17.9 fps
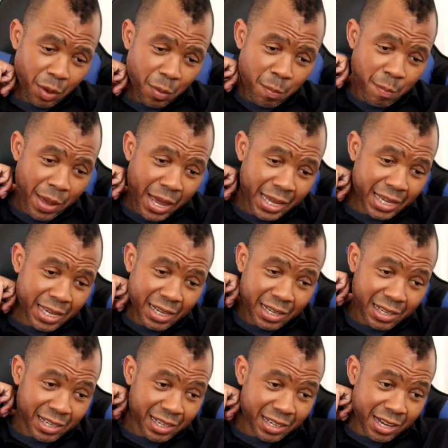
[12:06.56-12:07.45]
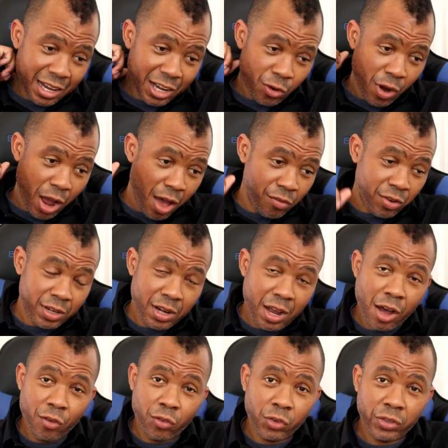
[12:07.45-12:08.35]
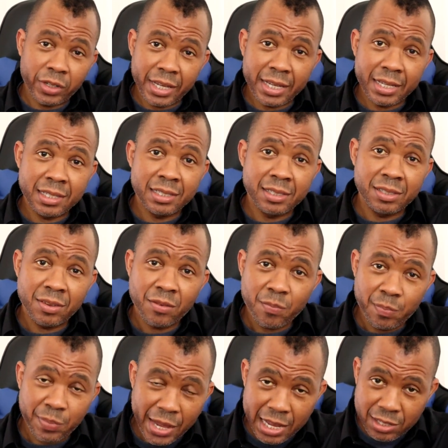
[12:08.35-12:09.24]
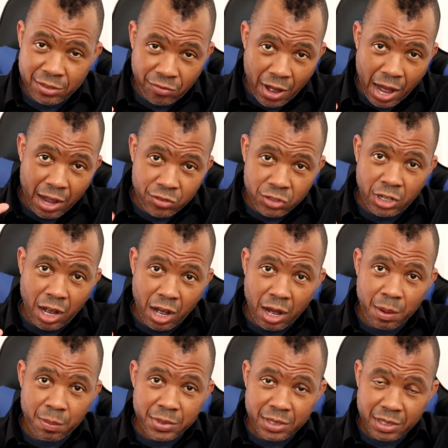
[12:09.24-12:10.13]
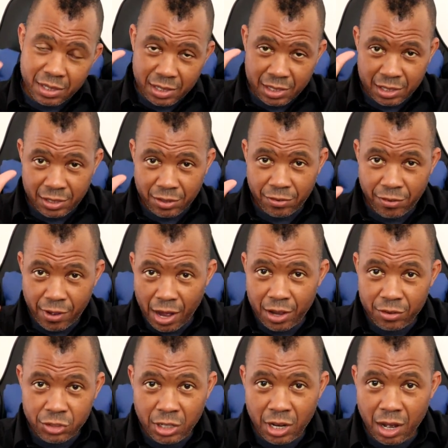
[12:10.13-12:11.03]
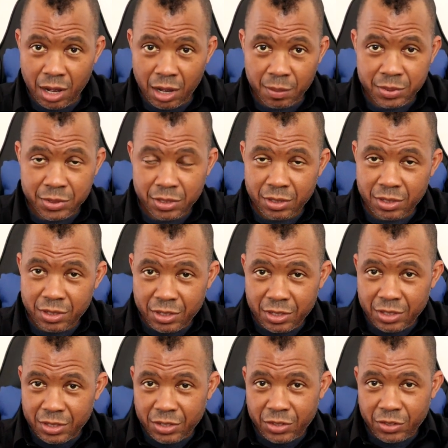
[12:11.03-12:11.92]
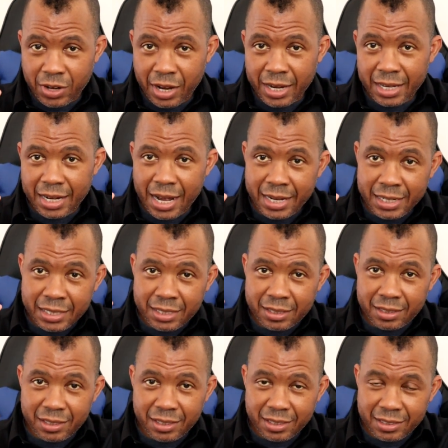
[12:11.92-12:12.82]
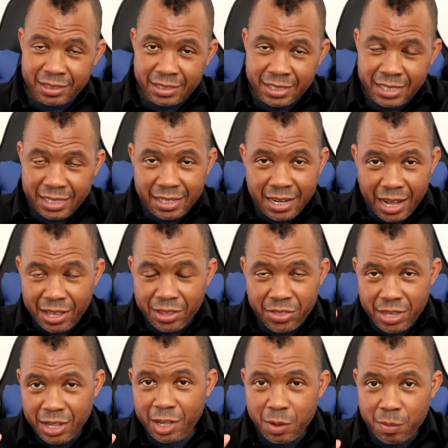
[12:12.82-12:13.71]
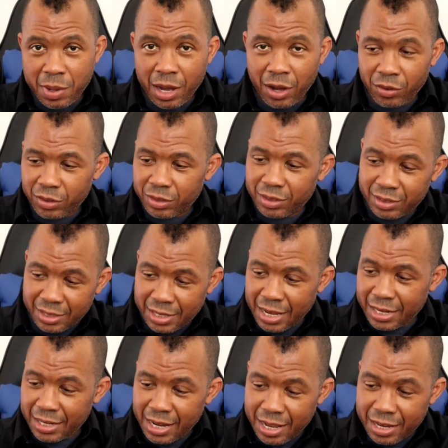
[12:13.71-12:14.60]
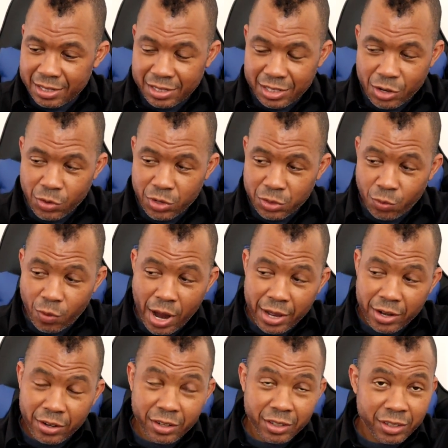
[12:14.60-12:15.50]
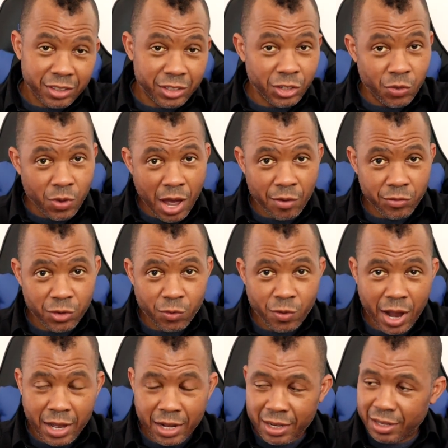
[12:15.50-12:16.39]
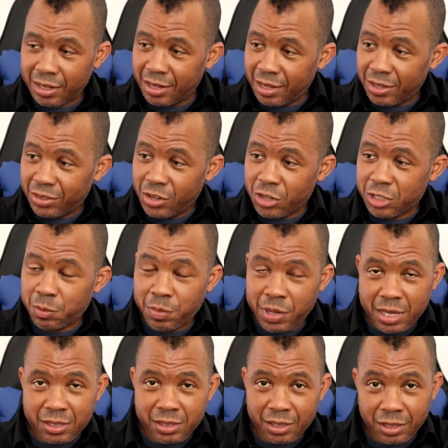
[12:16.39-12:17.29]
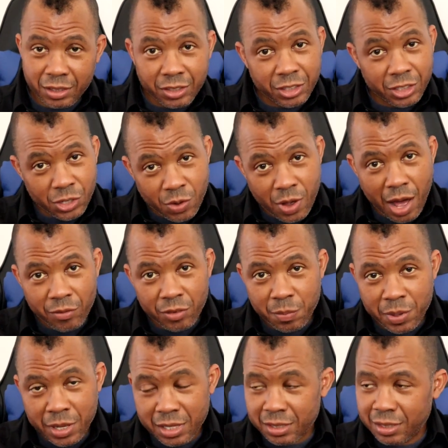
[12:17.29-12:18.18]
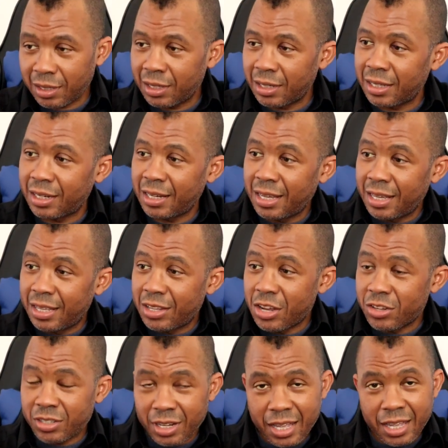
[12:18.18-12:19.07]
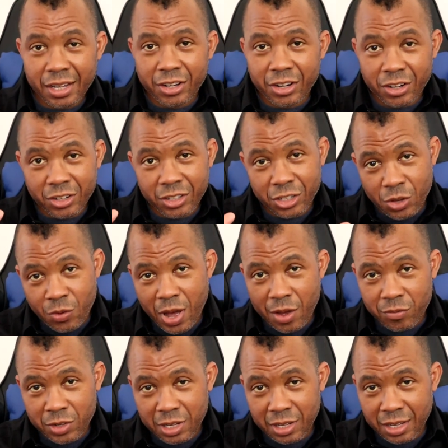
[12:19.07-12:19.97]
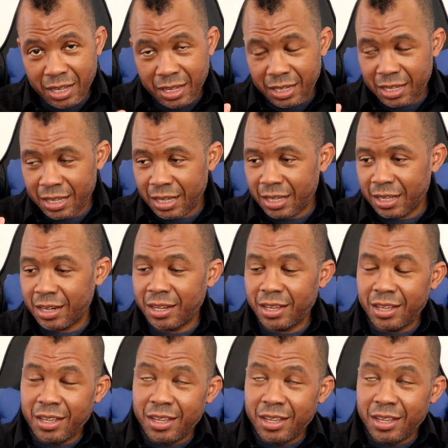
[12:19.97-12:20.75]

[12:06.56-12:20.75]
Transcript: making a graphic novel is that's five jobs. It's five jobs. I, I did not think about that yes, there is a writer, you have to write it. There's a penciler, you have to pencil it. There's an inker, you have to ink it.